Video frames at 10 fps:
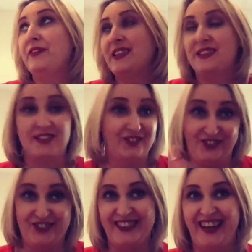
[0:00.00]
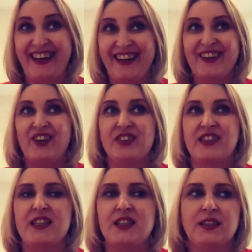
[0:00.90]
so tonight, on a
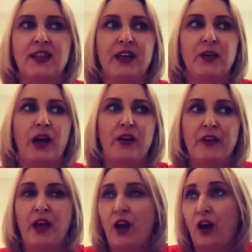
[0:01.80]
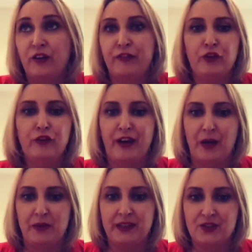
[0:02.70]
Saturday night, we have our full
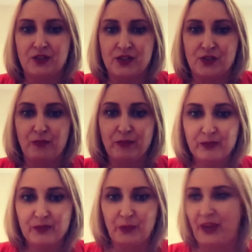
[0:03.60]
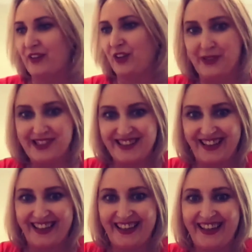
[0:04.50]
family do a Zoom and we have a quiz
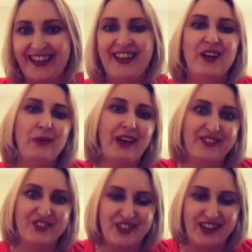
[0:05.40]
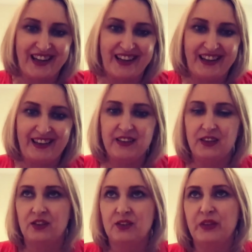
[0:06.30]
night, we have a chat,
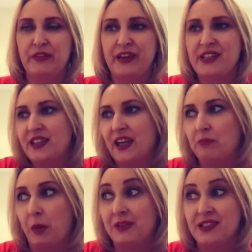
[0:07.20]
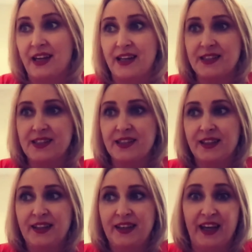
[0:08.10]
we FaceTime mum and dad
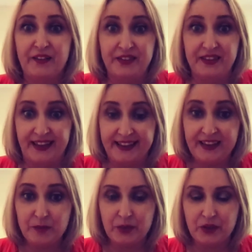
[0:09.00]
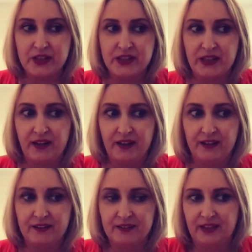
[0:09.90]
every night because they're
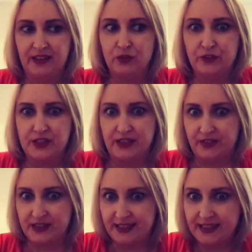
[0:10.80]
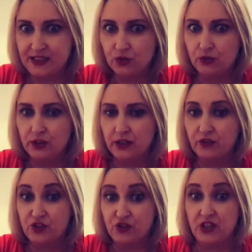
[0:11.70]
over 70, so their
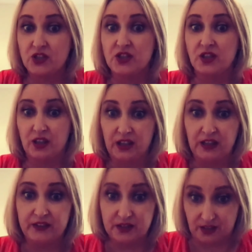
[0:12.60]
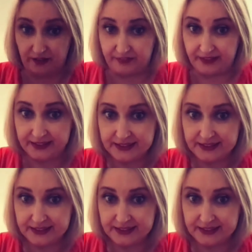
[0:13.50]
restrictions are even tougher.